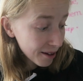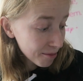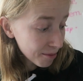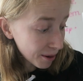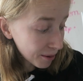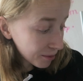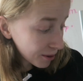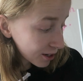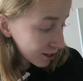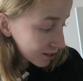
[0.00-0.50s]

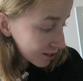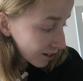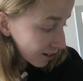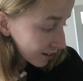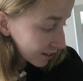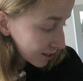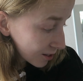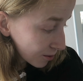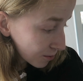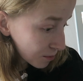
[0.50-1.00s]
But I'm gonna
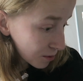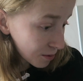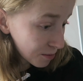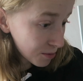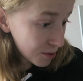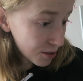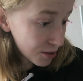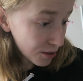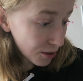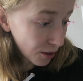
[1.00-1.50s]
tidy up
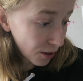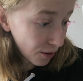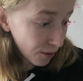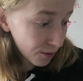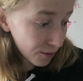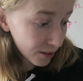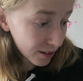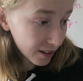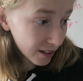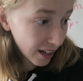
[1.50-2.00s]
some
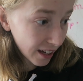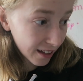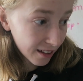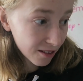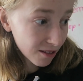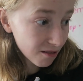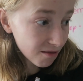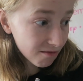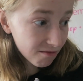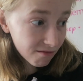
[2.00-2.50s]
stuff and
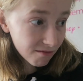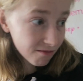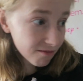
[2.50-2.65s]
then